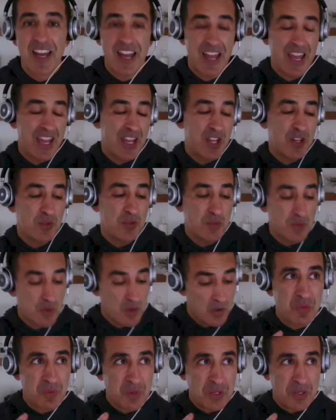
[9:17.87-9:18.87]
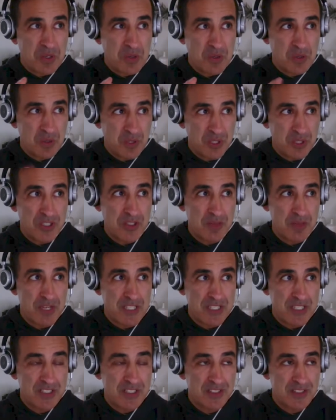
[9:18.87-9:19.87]
And where you look at a
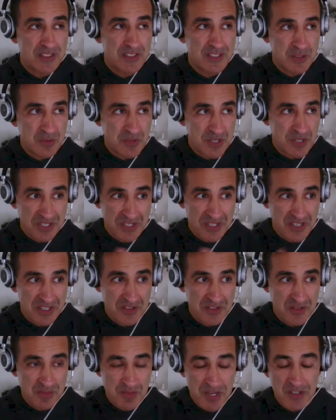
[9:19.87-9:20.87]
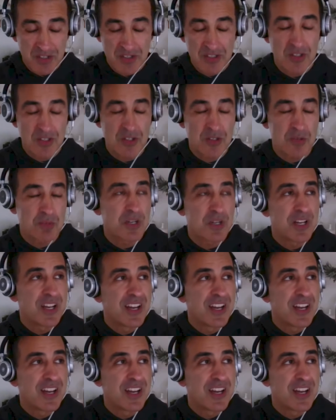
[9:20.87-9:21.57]
mycelial network under a microscope,